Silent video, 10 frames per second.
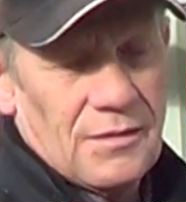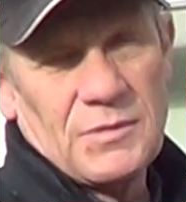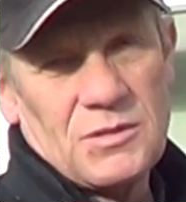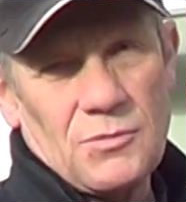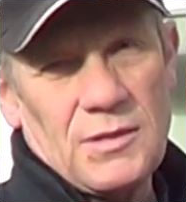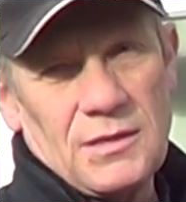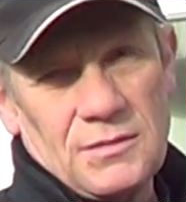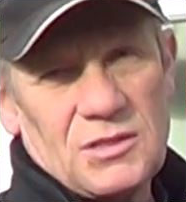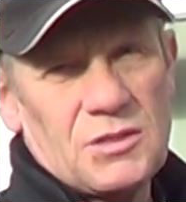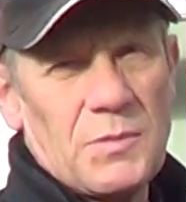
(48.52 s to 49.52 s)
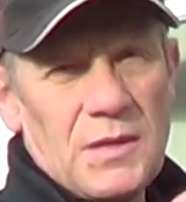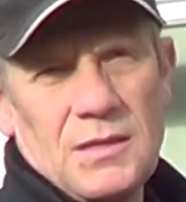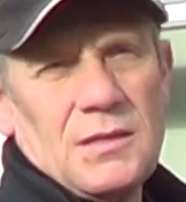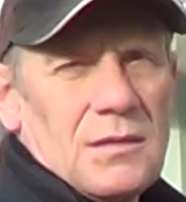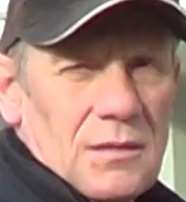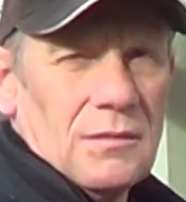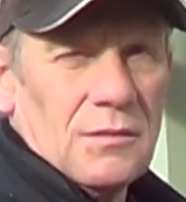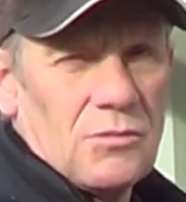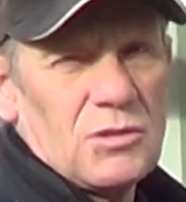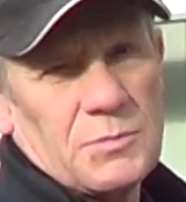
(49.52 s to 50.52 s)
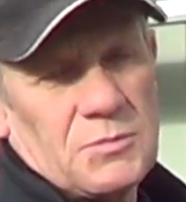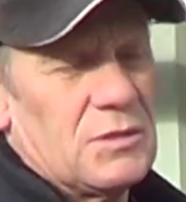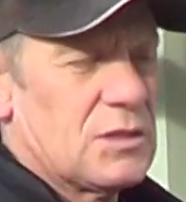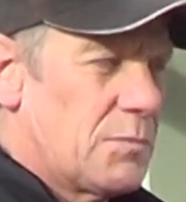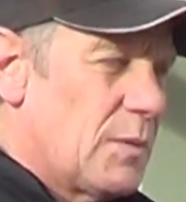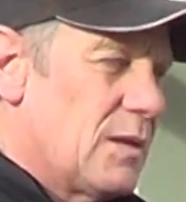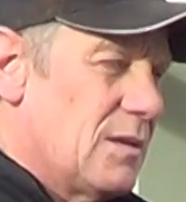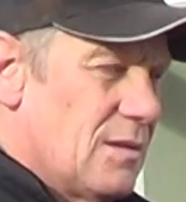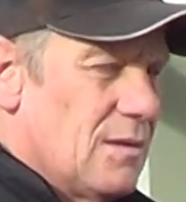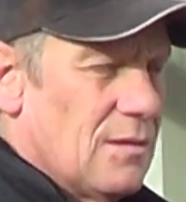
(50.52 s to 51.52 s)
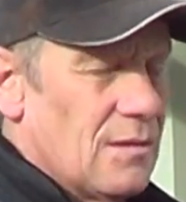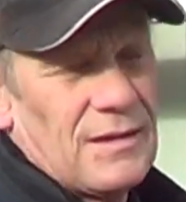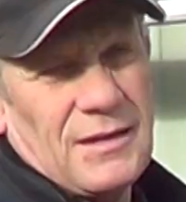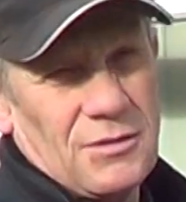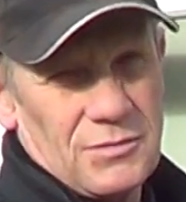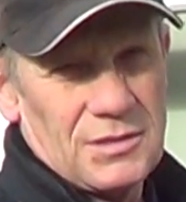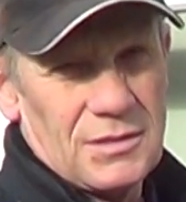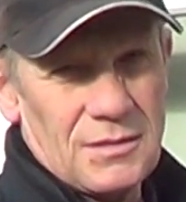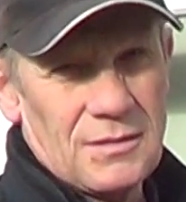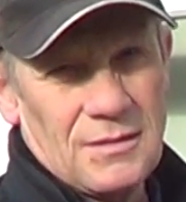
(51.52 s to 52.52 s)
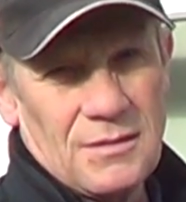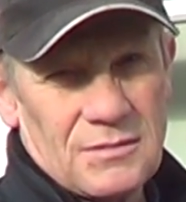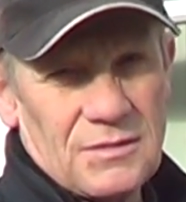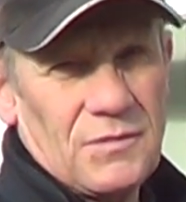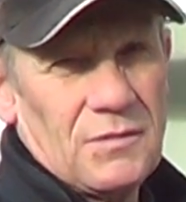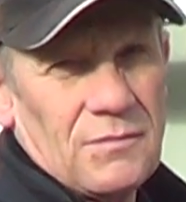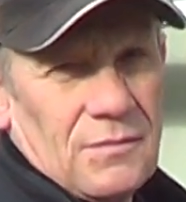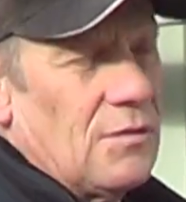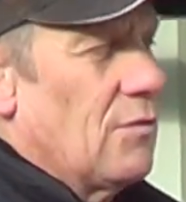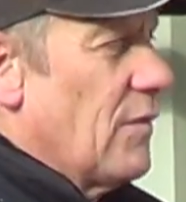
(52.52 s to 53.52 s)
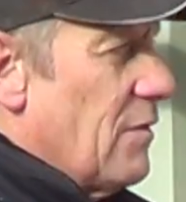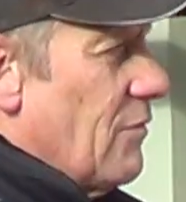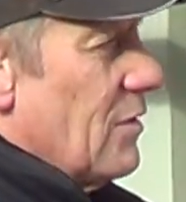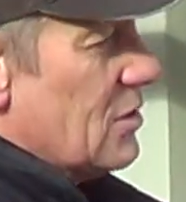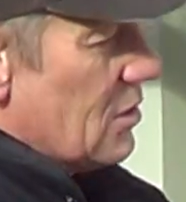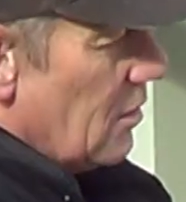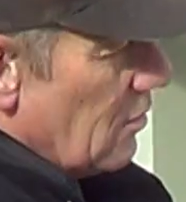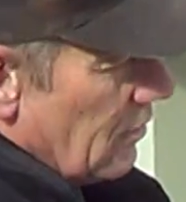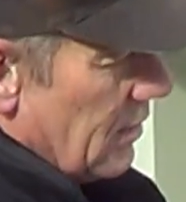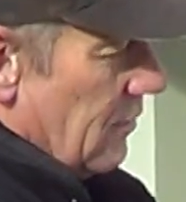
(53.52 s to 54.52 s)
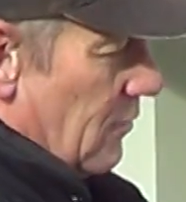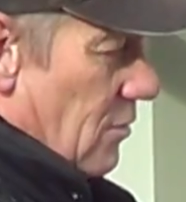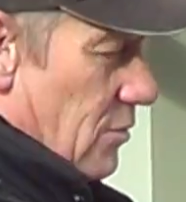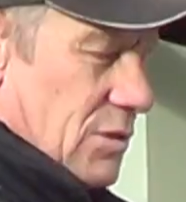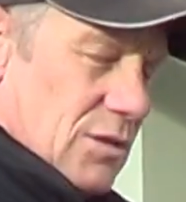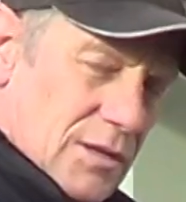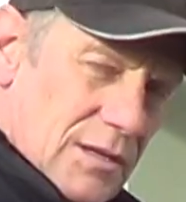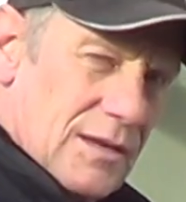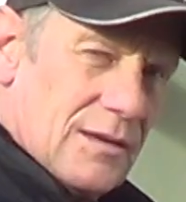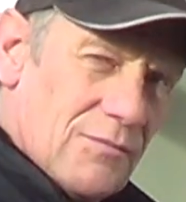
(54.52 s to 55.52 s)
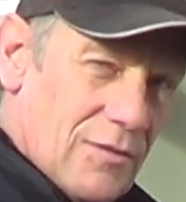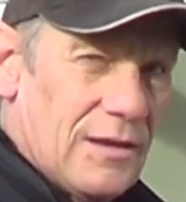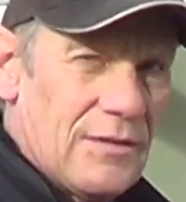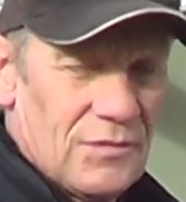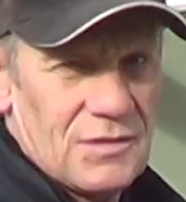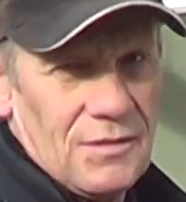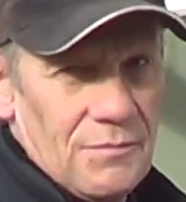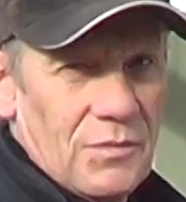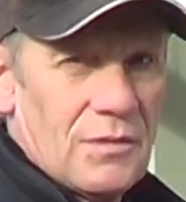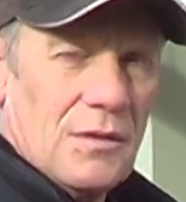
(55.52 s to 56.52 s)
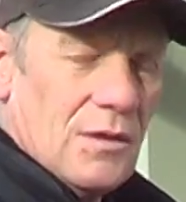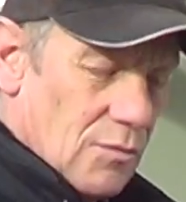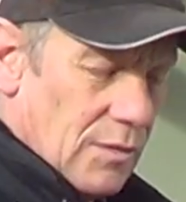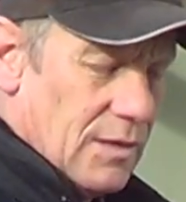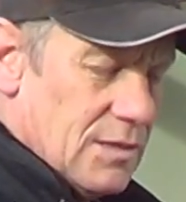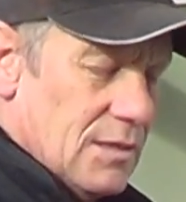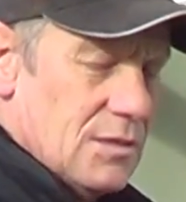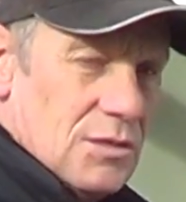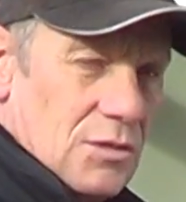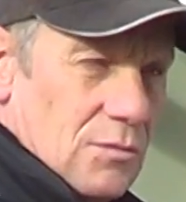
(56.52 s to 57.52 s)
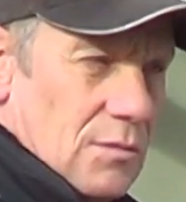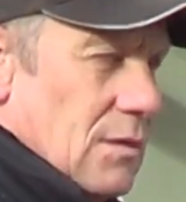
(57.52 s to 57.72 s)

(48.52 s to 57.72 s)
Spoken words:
between speed, a cross between speed and accuracy. So if you go very, very slowly, of course you're going to get it right every time, but what I tend to do